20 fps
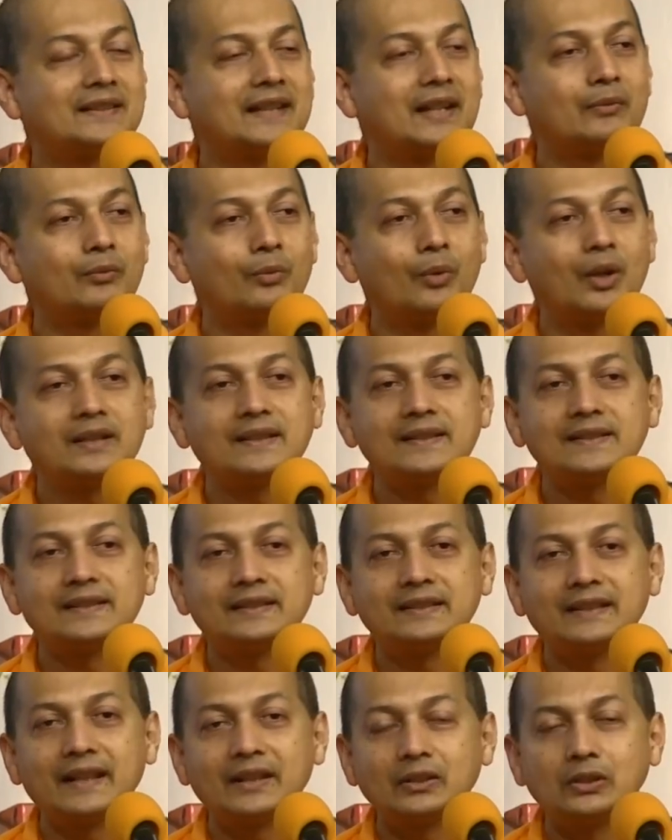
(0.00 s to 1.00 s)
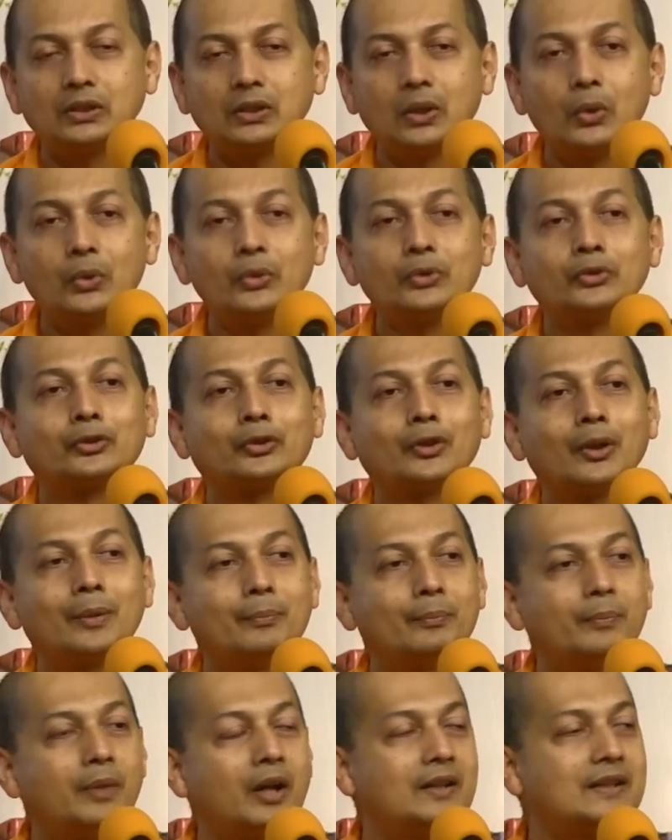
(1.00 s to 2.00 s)
That what is it that goes
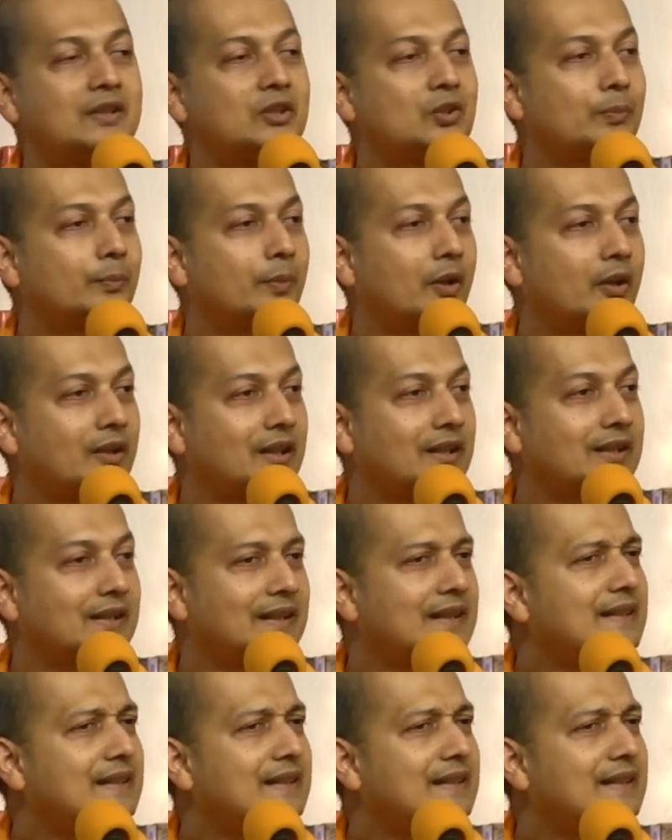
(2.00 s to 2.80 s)
from body to body?